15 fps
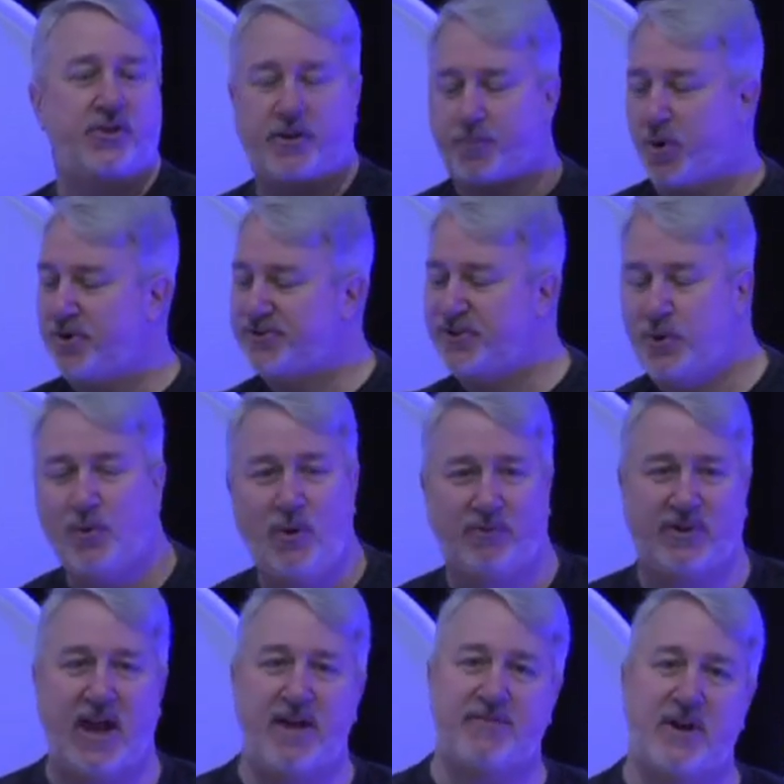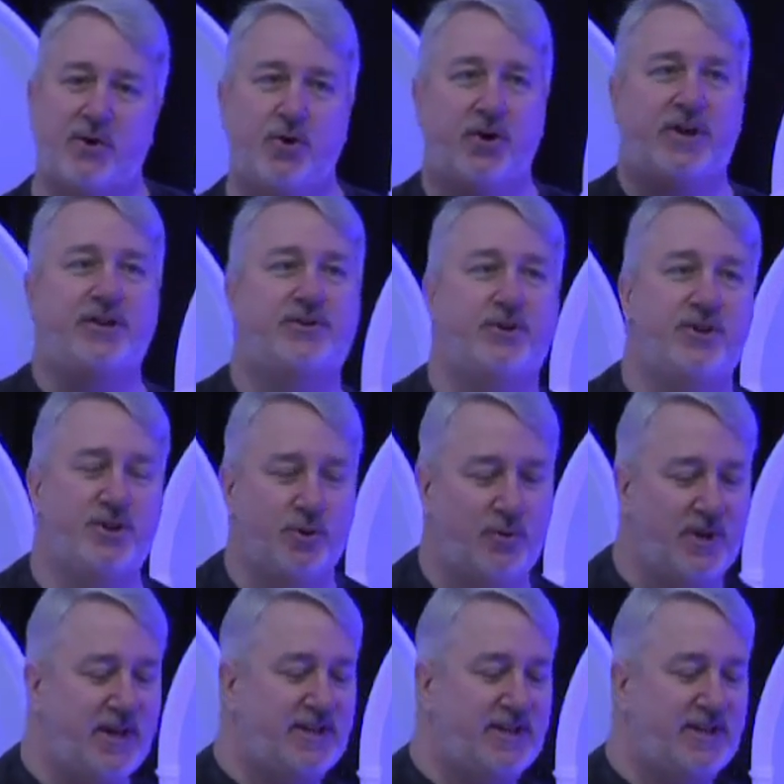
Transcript: The person who gave that cookie to you